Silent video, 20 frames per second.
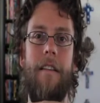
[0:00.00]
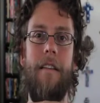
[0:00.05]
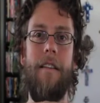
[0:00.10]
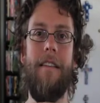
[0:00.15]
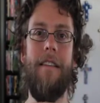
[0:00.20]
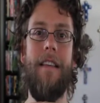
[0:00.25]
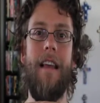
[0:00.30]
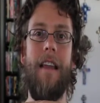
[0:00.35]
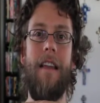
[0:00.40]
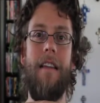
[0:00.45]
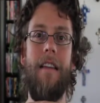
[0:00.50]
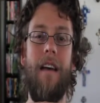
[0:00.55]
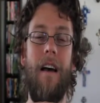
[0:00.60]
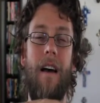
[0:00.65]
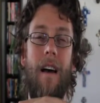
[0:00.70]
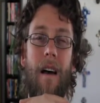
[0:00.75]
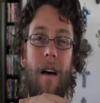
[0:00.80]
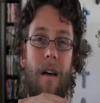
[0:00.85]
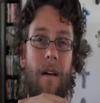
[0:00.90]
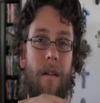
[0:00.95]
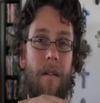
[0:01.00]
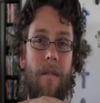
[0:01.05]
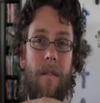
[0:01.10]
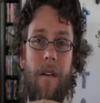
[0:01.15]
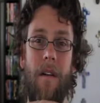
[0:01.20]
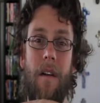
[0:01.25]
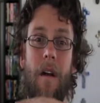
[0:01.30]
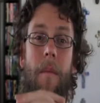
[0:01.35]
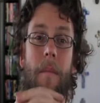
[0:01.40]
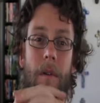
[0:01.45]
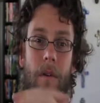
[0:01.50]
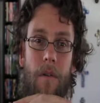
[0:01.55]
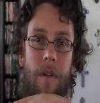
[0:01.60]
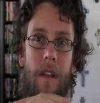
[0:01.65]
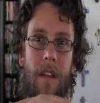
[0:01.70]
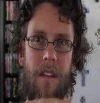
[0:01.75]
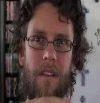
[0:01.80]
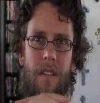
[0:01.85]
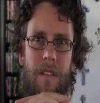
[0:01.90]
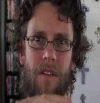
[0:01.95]
sin
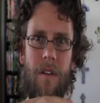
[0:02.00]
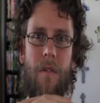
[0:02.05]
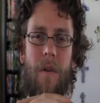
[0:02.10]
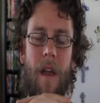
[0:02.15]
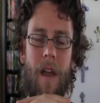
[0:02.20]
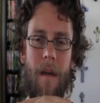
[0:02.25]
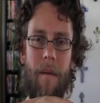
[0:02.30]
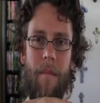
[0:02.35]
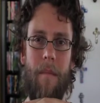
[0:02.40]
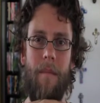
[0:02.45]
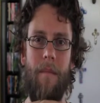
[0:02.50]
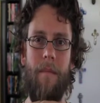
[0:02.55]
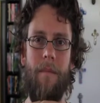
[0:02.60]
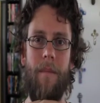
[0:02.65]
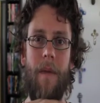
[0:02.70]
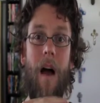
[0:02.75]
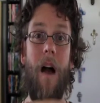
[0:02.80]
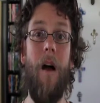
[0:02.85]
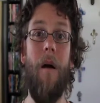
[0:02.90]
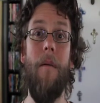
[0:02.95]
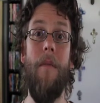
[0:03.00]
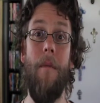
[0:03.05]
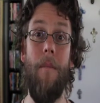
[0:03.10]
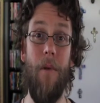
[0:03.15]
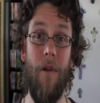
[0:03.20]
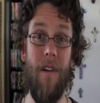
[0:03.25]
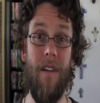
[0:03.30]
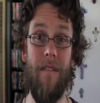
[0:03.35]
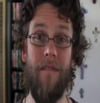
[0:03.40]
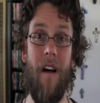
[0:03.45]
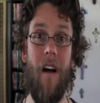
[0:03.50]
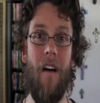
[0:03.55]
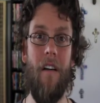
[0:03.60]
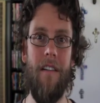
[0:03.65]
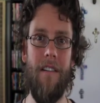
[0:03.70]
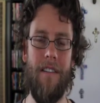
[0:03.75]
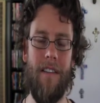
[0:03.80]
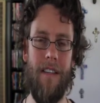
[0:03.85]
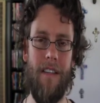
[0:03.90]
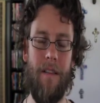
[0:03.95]
commuted to him, the burden of
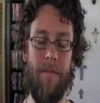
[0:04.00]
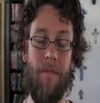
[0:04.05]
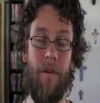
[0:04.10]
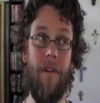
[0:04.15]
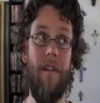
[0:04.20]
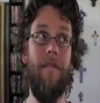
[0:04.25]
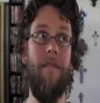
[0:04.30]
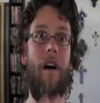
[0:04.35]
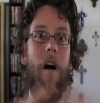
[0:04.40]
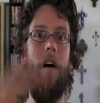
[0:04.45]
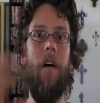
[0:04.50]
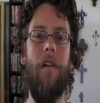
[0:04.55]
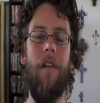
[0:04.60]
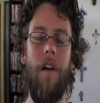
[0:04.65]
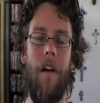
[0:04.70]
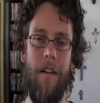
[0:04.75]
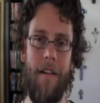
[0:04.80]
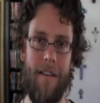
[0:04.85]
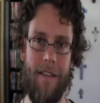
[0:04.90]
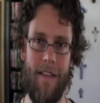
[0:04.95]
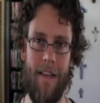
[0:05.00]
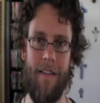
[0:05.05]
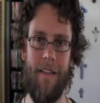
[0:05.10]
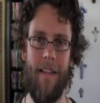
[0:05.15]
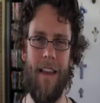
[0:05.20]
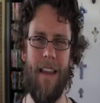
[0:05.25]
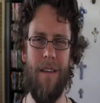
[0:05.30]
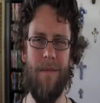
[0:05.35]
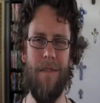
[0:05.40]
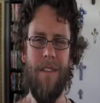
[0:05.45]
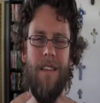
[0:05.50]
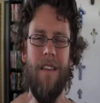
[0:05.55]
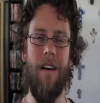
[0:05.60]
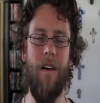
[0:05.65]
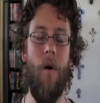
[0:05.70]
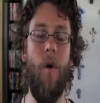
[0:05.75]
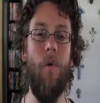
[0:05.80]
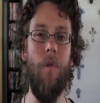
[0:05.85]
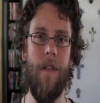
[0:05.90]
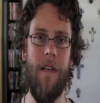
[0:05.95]
our sin, the burden of all our sin, that he was the
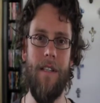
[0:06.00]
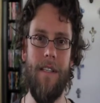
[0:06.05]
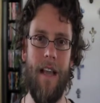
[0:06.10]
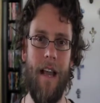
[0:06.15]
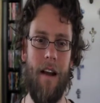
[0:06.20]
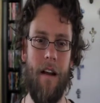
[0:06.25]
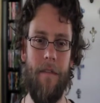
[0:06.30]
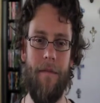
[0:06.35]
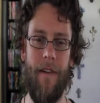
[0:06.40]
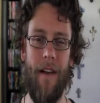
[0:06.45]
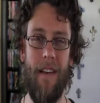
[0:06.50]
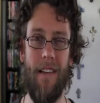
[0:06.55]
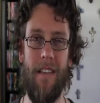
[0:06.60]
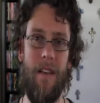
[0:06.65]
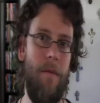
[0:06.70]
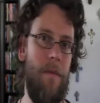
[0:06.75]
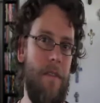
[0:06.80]
holy sacrifice. He